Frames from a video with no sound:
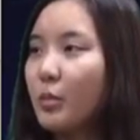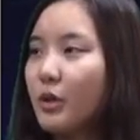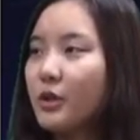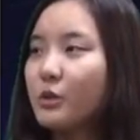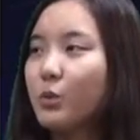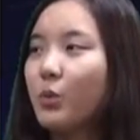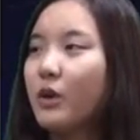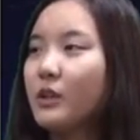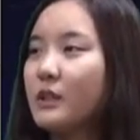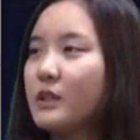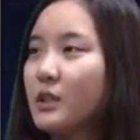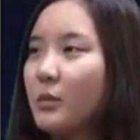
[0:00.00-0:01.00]
Part
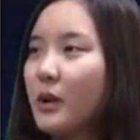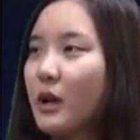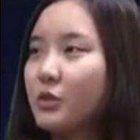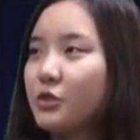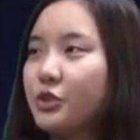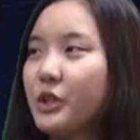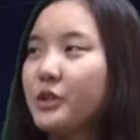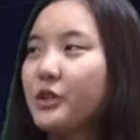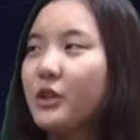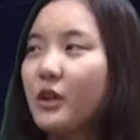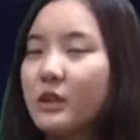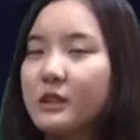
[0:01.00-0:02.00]
1 is about
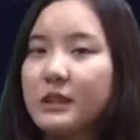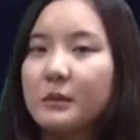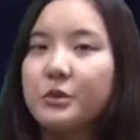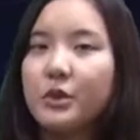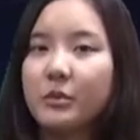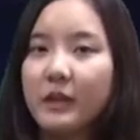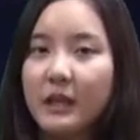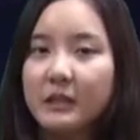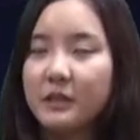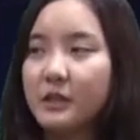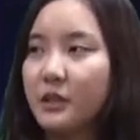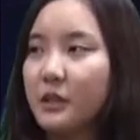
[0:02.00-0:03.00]
general concepts of
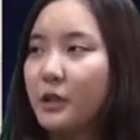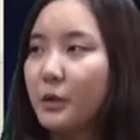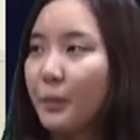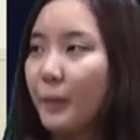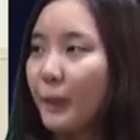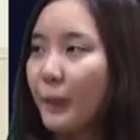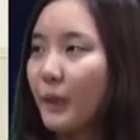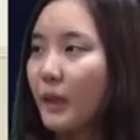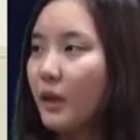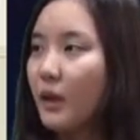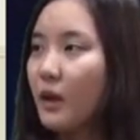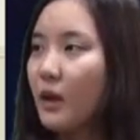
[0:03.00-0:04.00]
cancer.
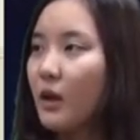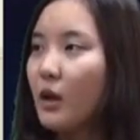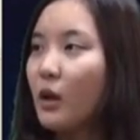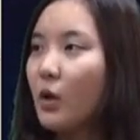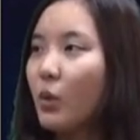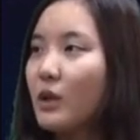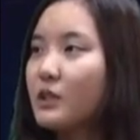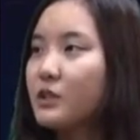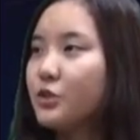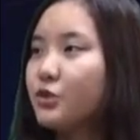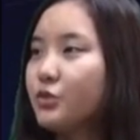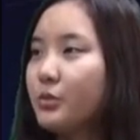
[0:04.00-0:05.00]
What is
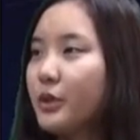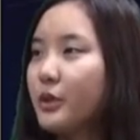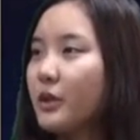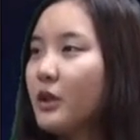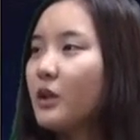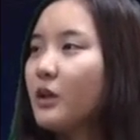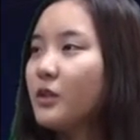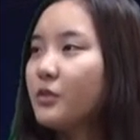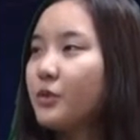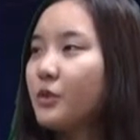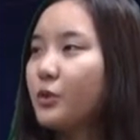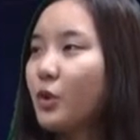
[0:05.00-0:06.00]
tumor?
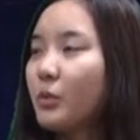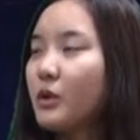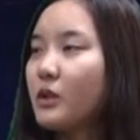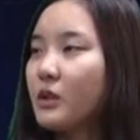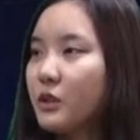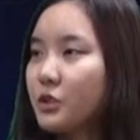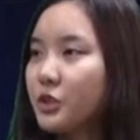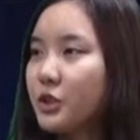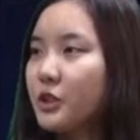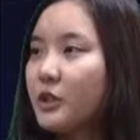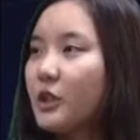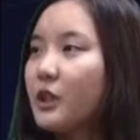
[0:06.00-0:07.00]
For
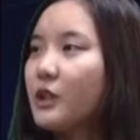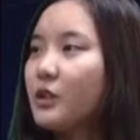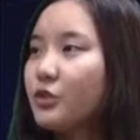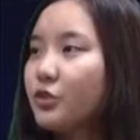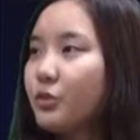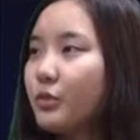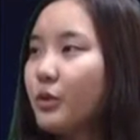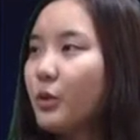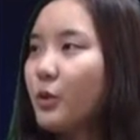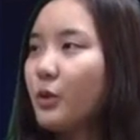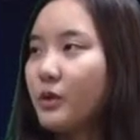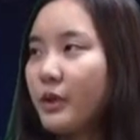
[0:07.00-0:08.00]
nomenclature, tumor
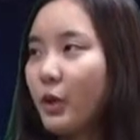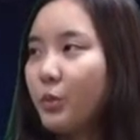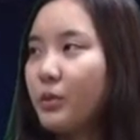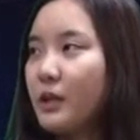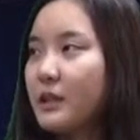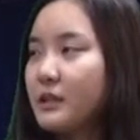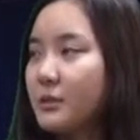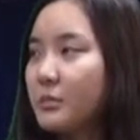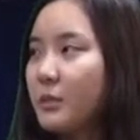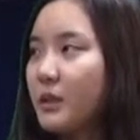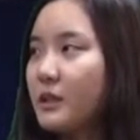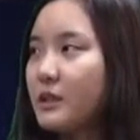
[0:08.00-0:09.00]
or
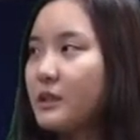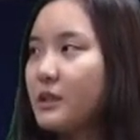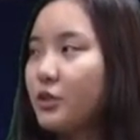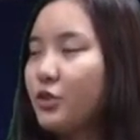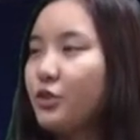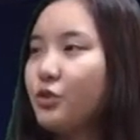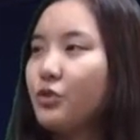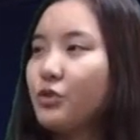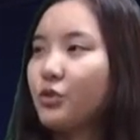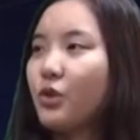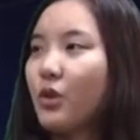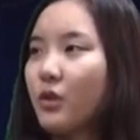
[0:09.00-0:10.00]
neoplasm means new
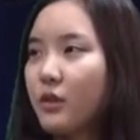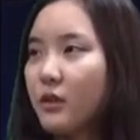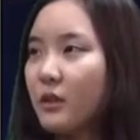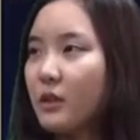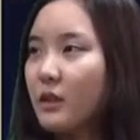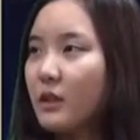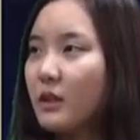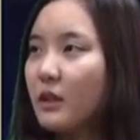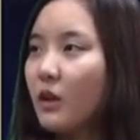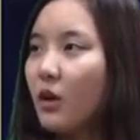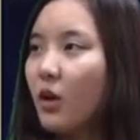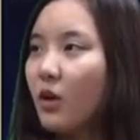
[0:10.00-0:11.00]
growth.
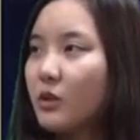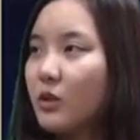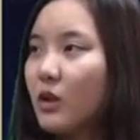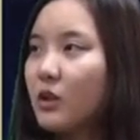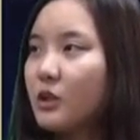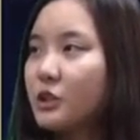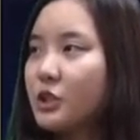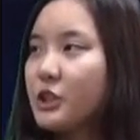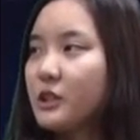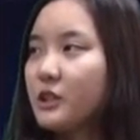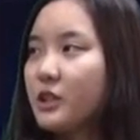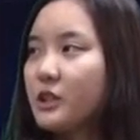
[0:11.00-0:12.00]

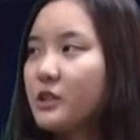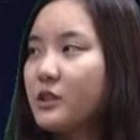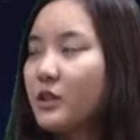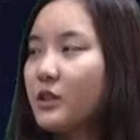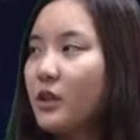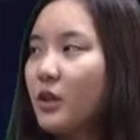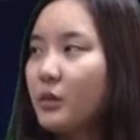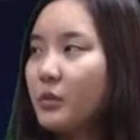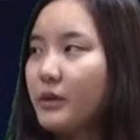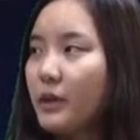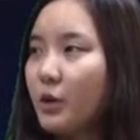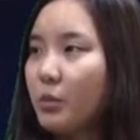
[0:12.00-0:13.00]
Oncology is the study
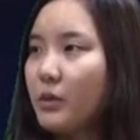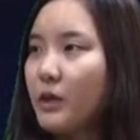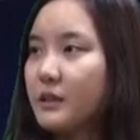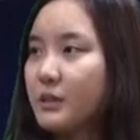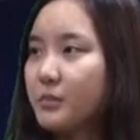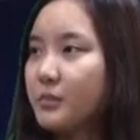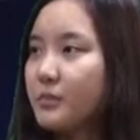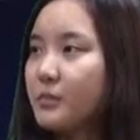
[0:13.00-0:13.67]
of neoplasm.